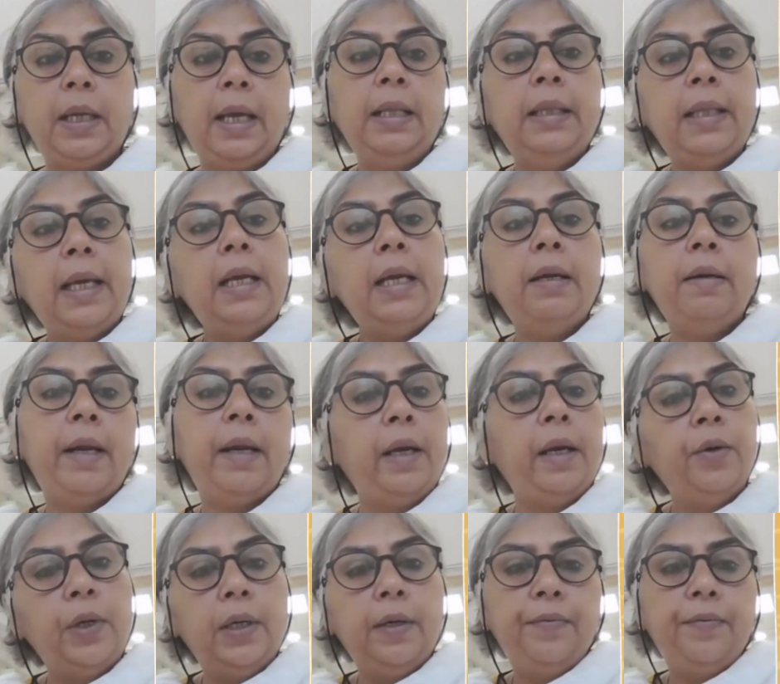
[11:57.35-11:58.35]
And then
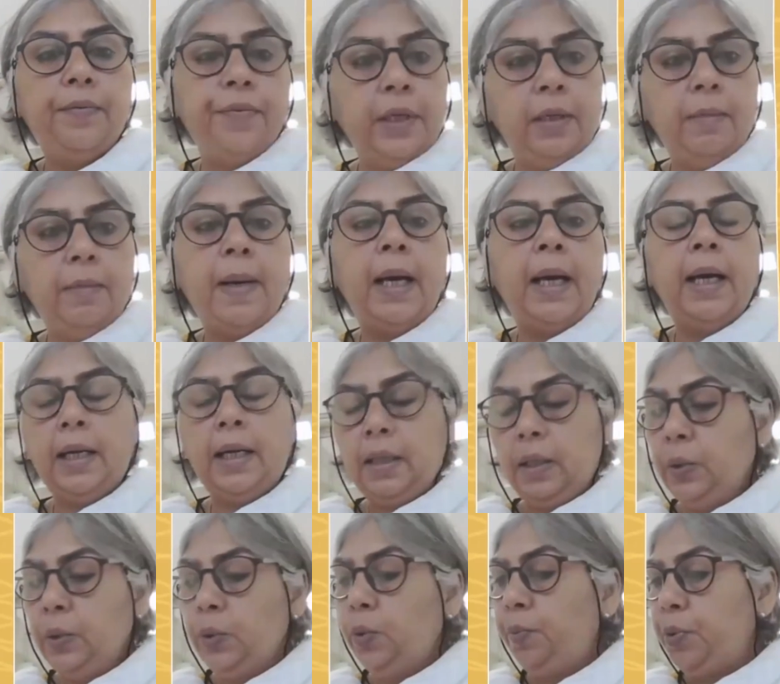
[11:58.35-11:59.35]
regular feedback
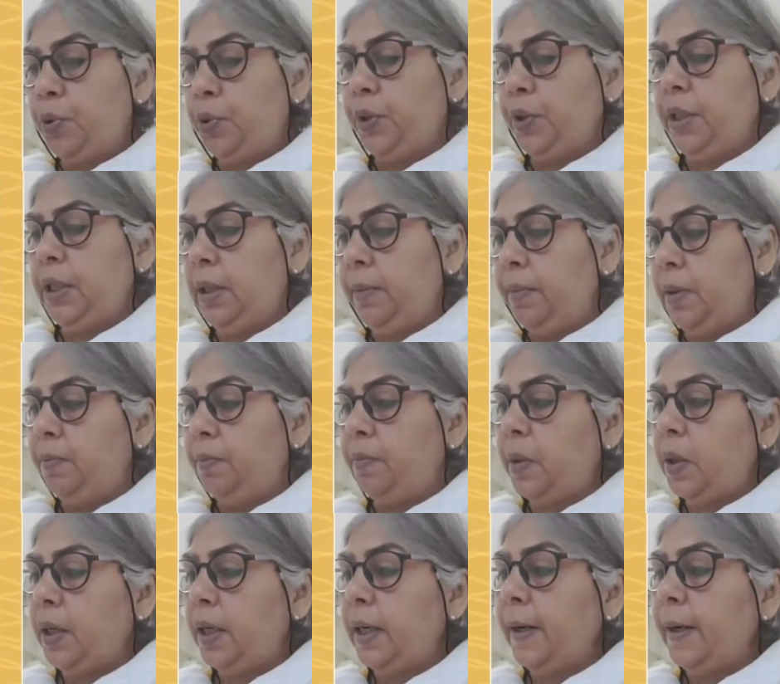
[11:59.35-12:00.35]
loop to keep in
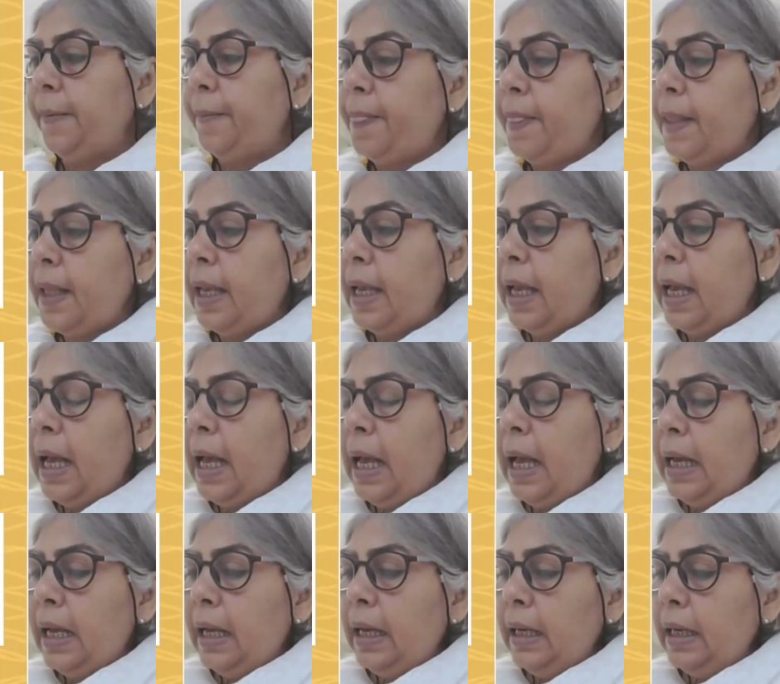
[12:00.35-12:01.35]
mind.
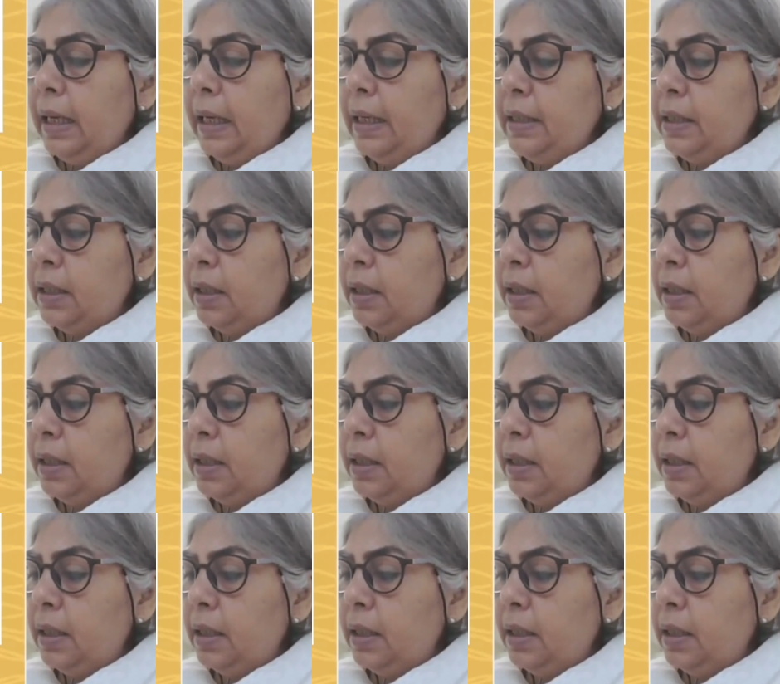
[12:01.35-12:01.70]
In